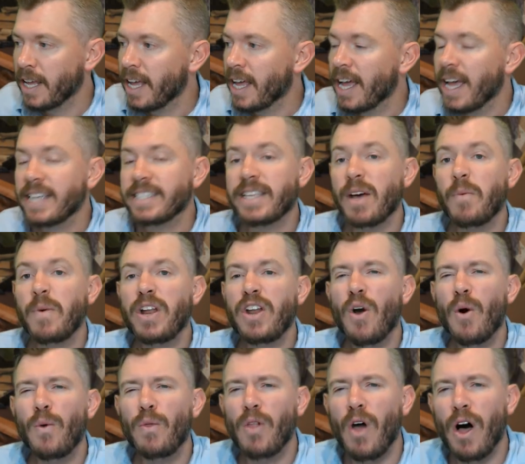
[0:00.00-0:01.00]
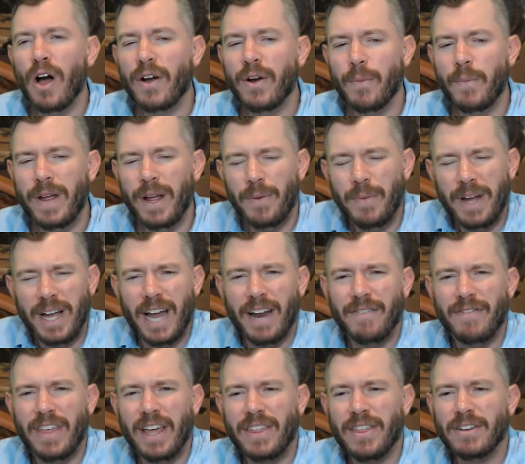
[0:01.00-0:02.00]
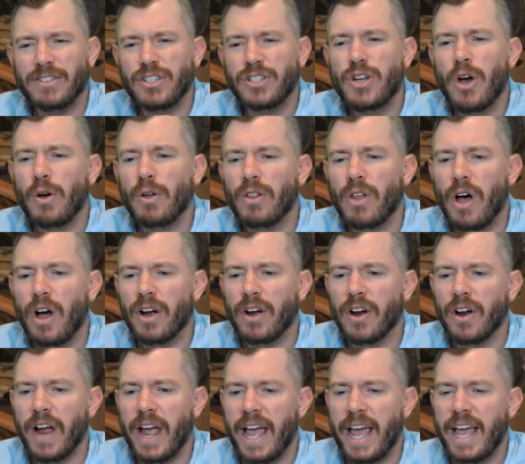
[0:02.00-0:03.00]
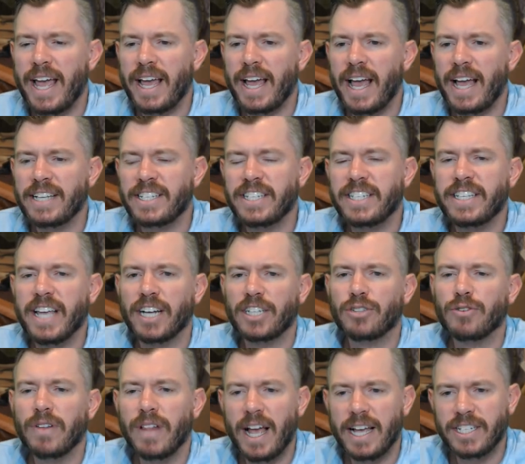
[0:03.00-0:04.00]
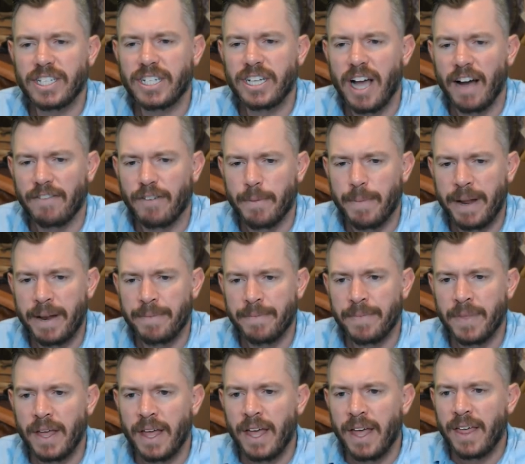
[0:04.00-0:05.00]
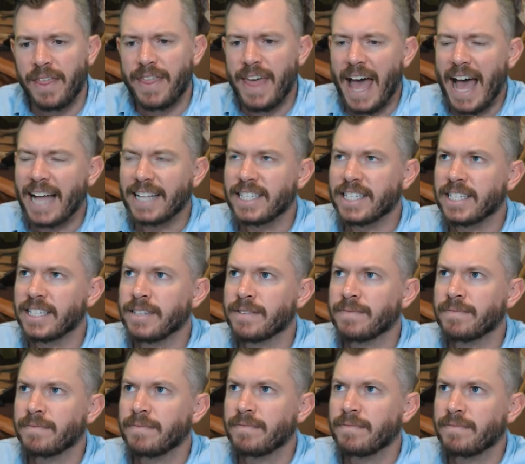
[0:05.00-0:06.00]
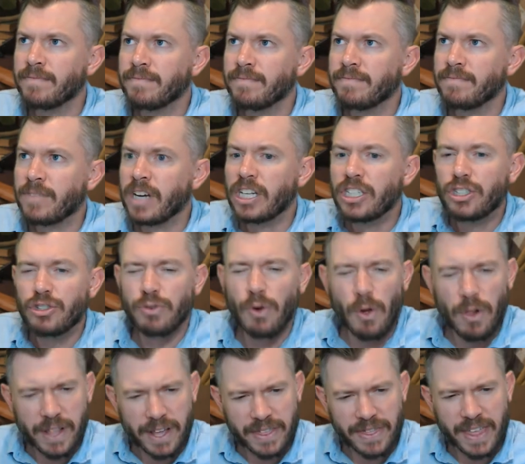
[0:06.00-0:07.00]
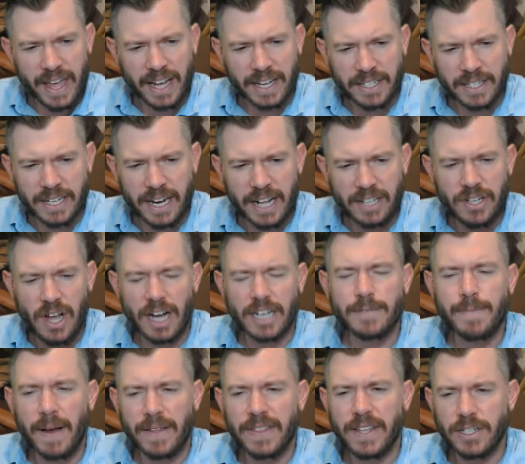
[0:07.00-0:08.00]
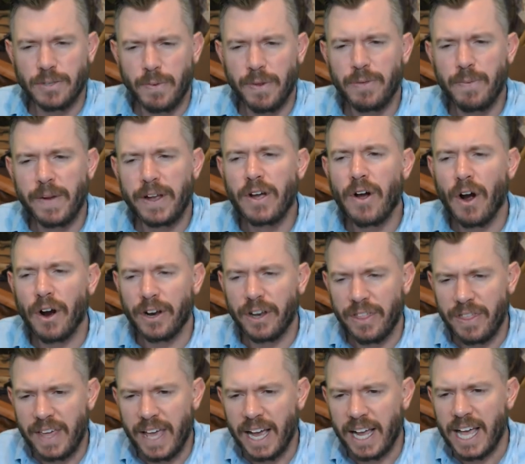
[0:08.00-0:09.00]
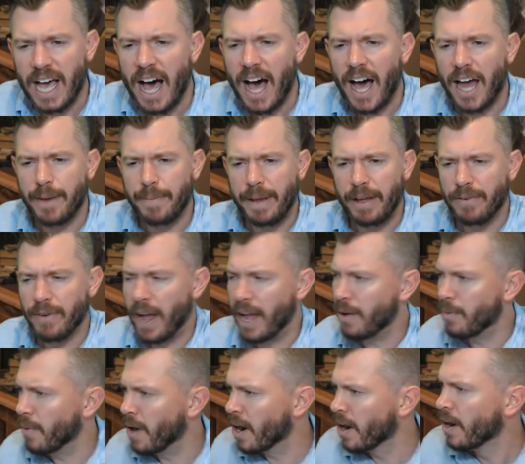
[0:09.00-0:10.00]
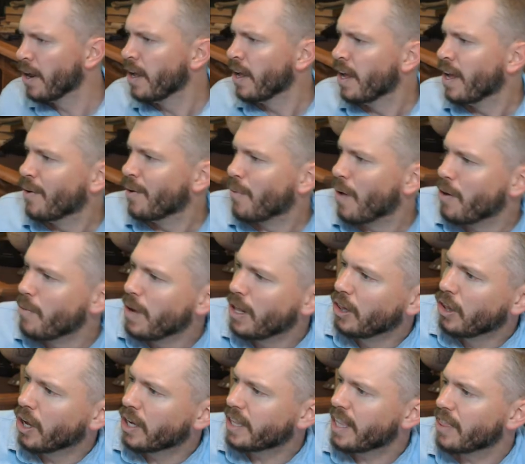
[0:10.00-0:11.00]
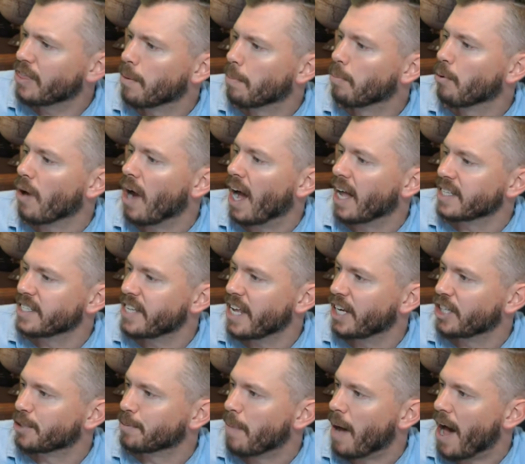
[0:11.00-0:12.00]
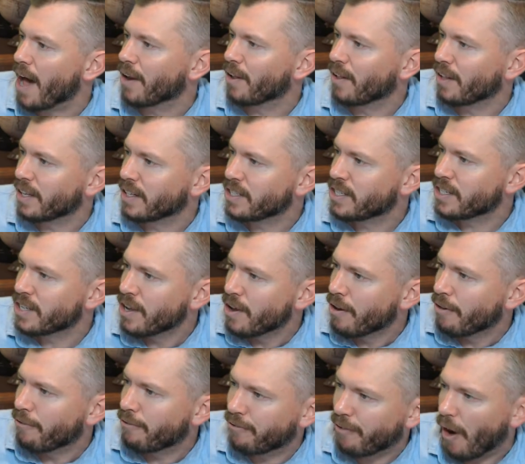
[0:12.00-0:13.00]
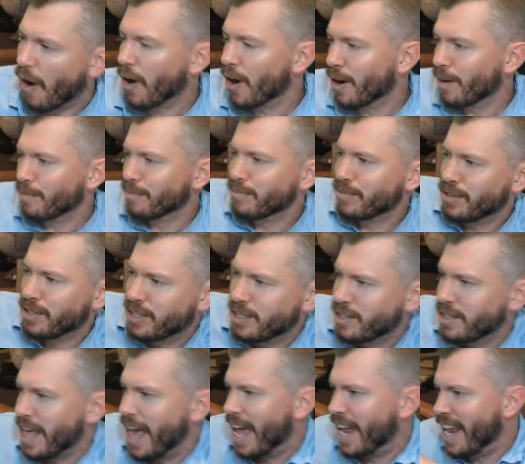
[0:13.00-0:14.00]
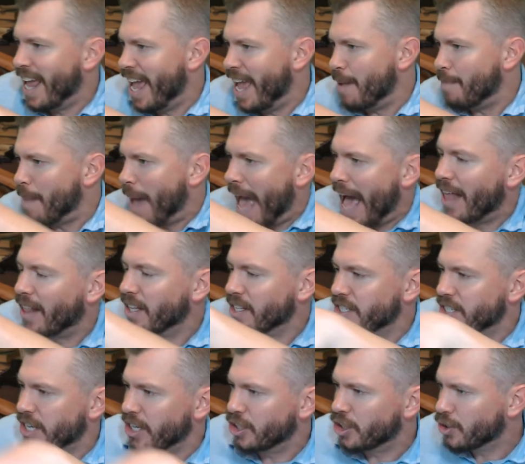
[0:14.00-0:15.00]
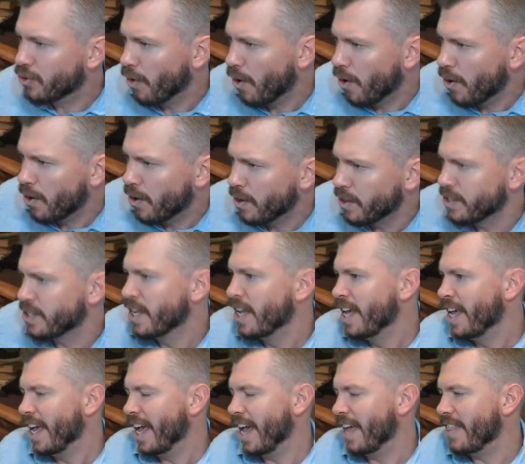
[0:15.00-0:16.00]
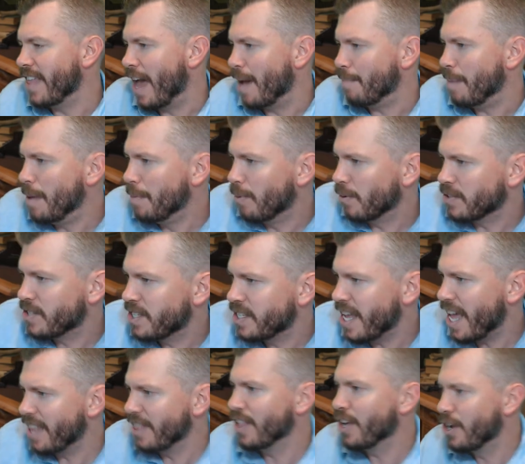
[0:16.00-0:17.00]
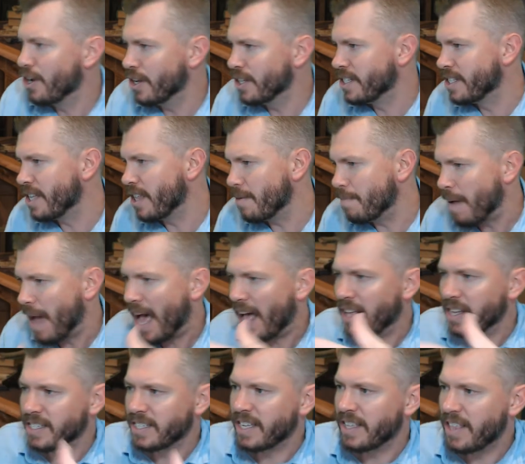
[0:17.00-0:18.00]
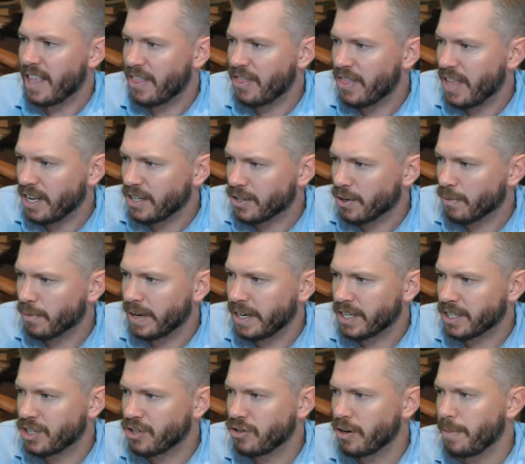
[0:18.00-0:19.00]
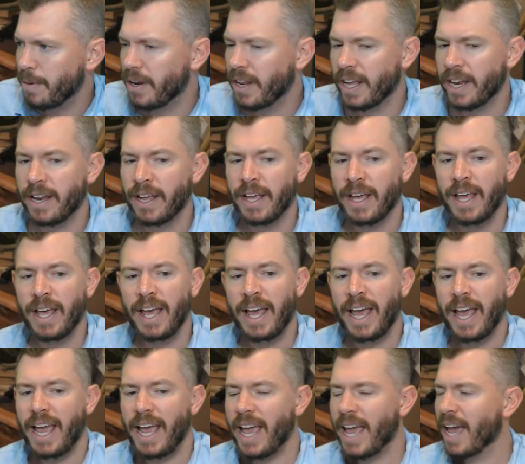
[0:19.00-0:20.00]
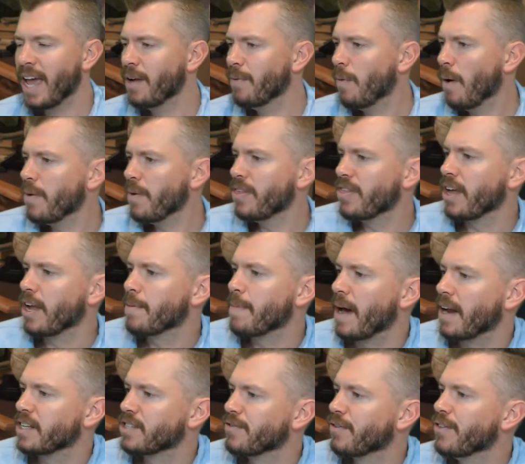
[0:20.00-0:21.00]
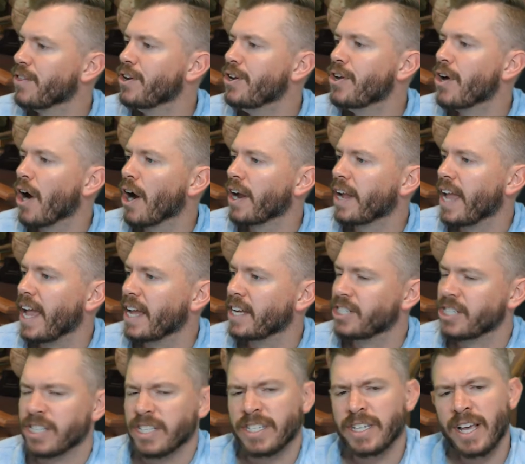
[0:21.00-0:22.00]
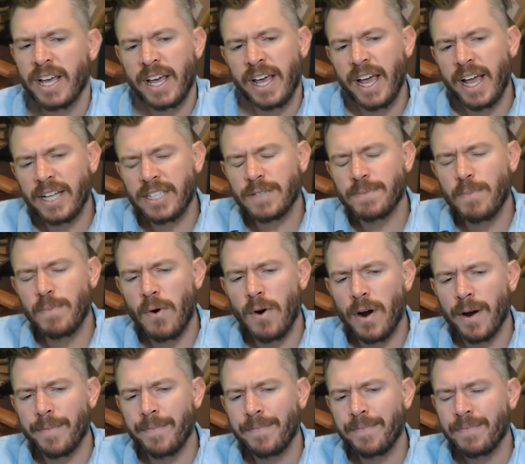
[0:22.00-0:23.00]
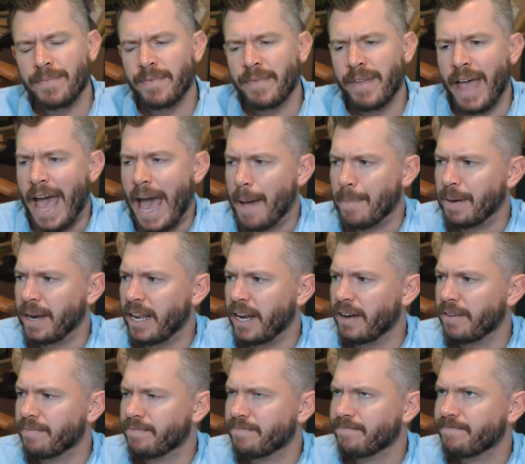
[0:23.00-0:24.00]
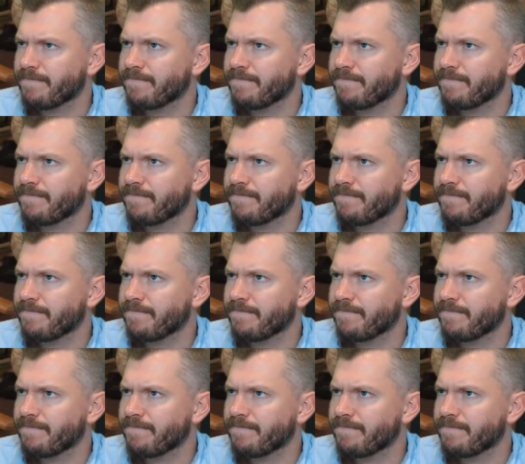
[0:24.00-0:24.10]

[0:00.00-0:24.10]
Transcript: is that we no long we, we kind of think there's no longer a, a centralized government that's controlling things. And I talked about this with regard to the economy, right? Where when we looked at the Bronze Age model, it's farms that a palace controls and that people send the goods to the palace and then things are redistributed. And what we think about is for the Dark Ages, it's more happening